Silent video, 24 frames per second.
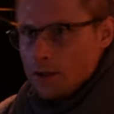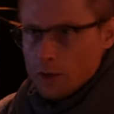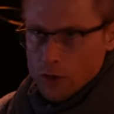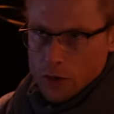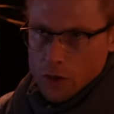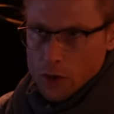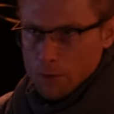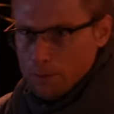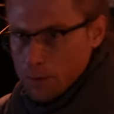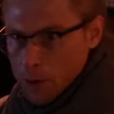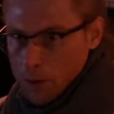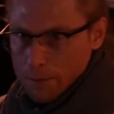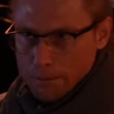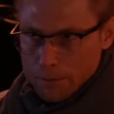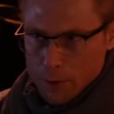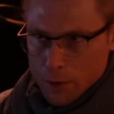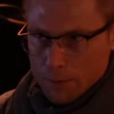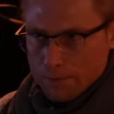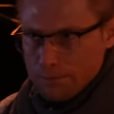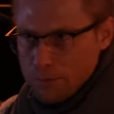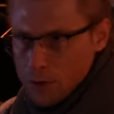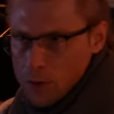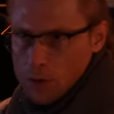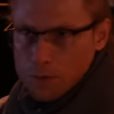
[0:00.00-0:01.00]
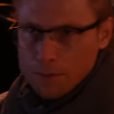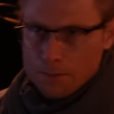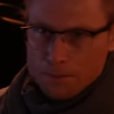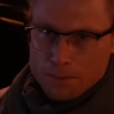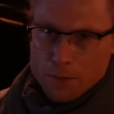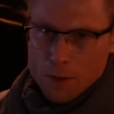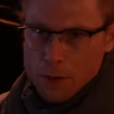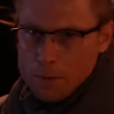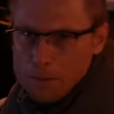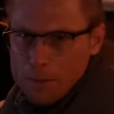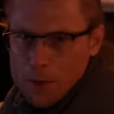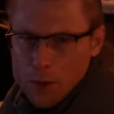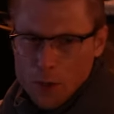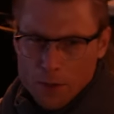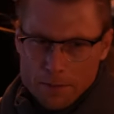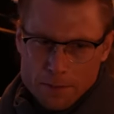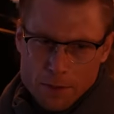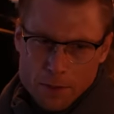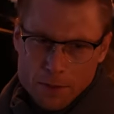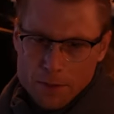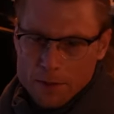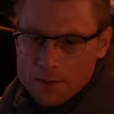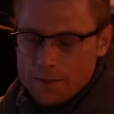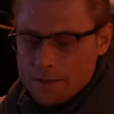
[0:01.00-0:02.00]
you know, boom, boom, boom, boom, ba-dum,
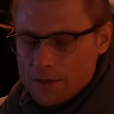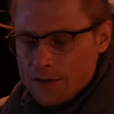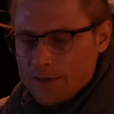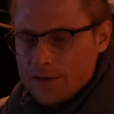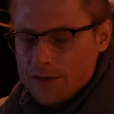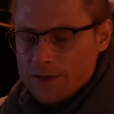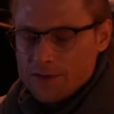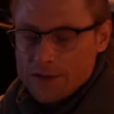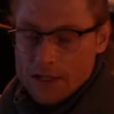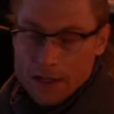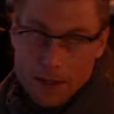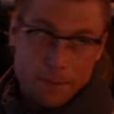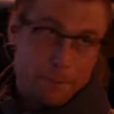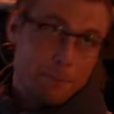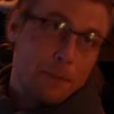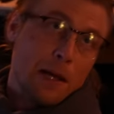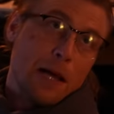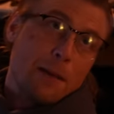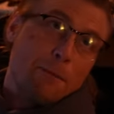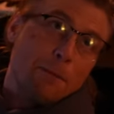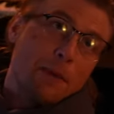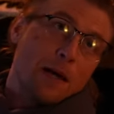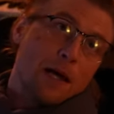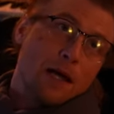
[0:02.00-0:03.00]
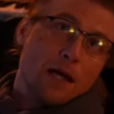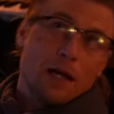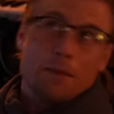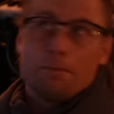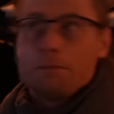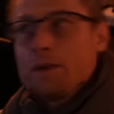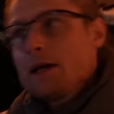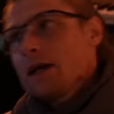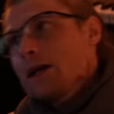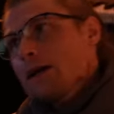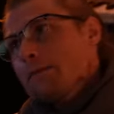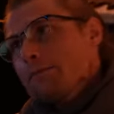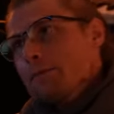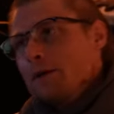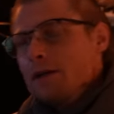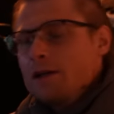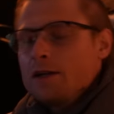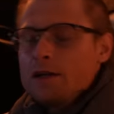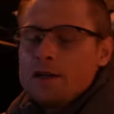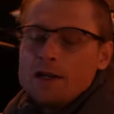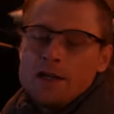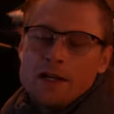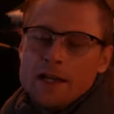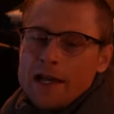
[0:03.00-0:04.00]
ba-dum, and I was like, ba, ba, ba, ba.
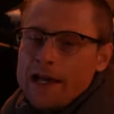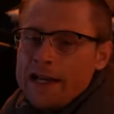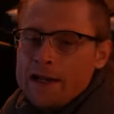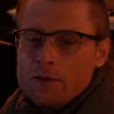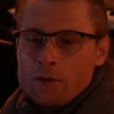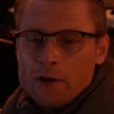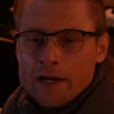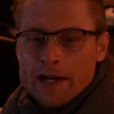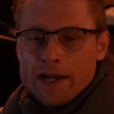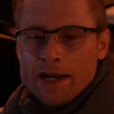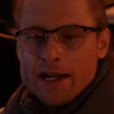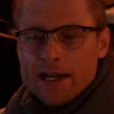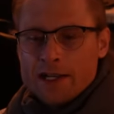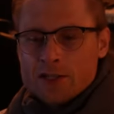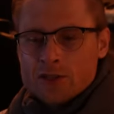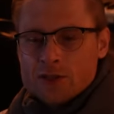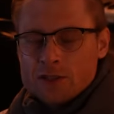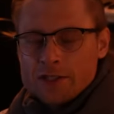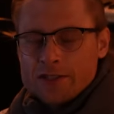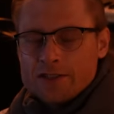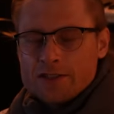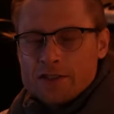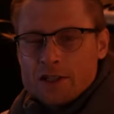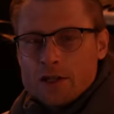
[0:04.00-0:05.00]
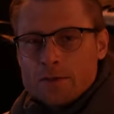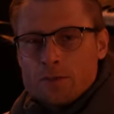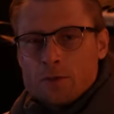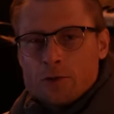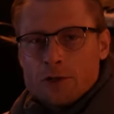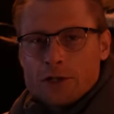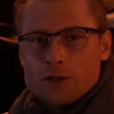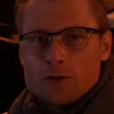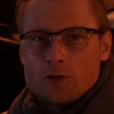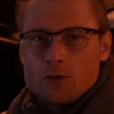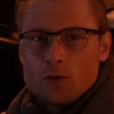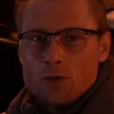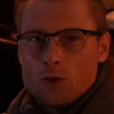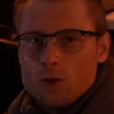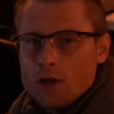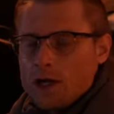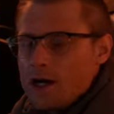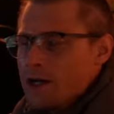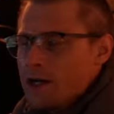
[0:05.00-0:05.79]
Anyway, it actually sounded pretty cool